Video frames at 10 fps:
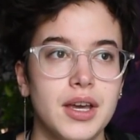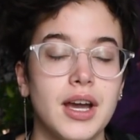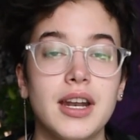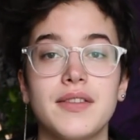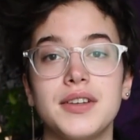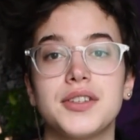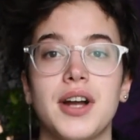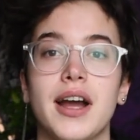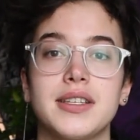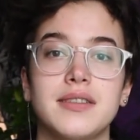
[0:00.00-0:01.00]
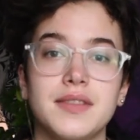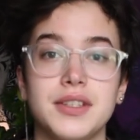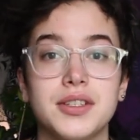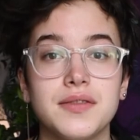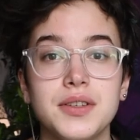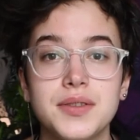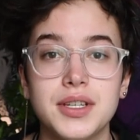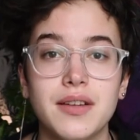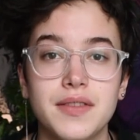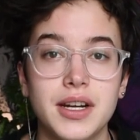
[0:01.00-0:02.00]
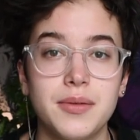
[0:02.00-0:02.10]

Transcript: kind of interactive interview stuff that